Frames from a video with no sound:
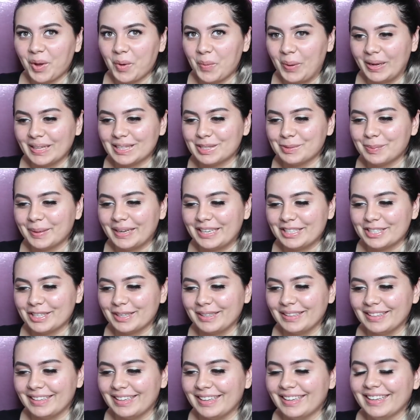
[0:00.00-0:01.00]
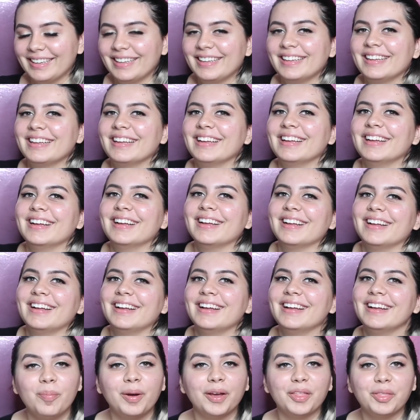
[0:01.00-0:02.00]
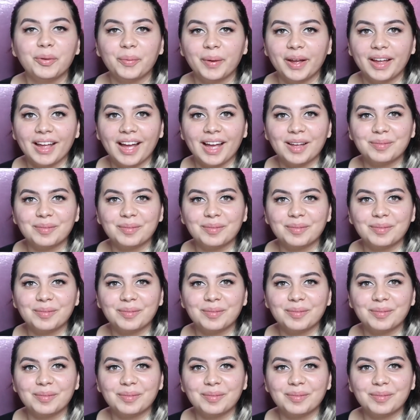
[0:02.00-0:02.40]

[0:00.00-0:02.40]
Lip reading: Waits patiently. By the way,